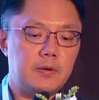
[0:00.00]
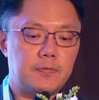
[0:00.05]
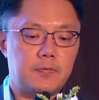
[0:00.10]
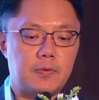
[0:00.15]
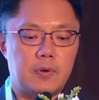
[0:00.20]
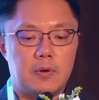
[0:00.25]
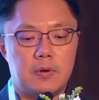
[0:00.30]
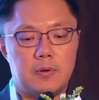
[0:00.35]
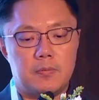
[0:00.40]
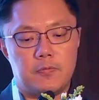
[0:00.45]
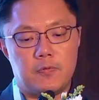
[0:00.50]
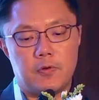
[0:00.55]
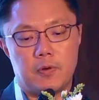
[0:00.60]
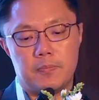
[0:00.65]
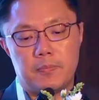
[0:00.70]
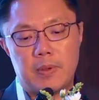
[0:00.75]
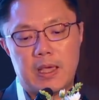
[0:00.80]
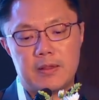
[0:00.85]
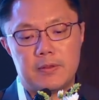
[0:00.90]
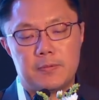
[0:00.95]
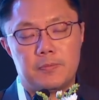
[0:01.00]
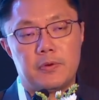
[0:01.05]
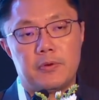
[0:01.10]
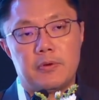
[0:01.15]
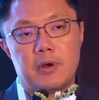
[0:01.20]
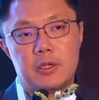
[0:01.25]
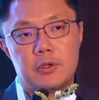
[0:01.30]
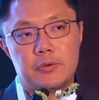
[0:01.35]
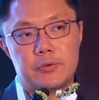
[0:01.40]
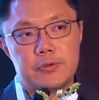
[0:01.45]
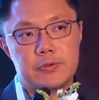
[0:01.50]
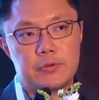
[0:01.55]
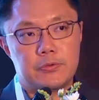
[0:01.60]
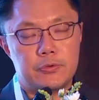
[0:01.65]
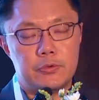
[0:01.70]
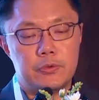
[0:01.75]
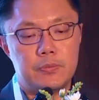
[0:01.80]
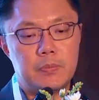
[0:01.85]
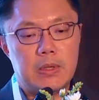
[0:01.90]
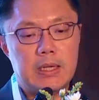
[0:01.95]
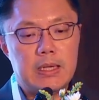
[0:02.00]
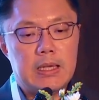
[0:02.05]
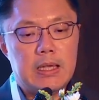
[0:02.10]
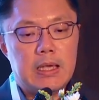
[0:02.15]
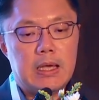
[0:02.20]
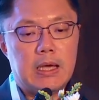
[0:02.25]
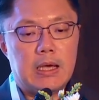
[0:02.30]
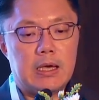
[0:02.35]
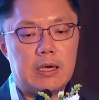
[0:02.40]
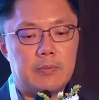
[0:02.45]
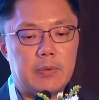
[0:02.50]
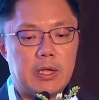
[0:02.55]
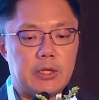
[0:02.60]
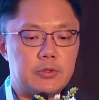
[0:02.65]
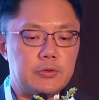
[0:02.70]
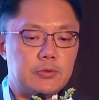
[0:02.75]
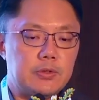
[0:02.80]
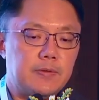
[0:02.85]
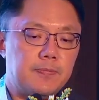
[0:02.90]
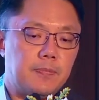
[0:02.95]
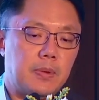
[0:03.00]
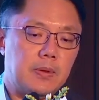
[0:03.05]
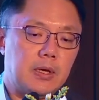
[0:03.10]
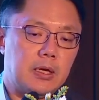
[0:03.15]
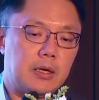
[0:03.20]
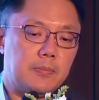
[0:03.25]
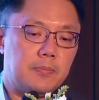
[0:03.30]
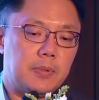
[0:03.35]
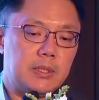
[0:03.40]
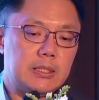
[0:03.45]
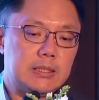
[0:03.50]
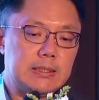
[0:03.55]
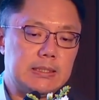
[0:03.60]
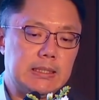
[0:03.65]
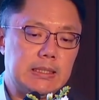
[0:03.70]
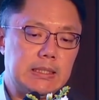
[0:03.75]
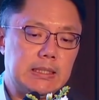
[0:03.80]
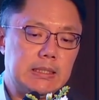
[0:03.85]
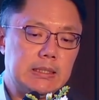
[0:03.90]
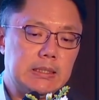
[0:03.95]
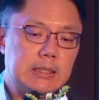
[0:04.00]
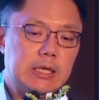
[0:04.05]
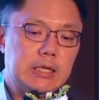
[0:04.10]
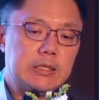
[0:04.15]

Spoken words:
from Beth Pirano's group and Judith Bernardini.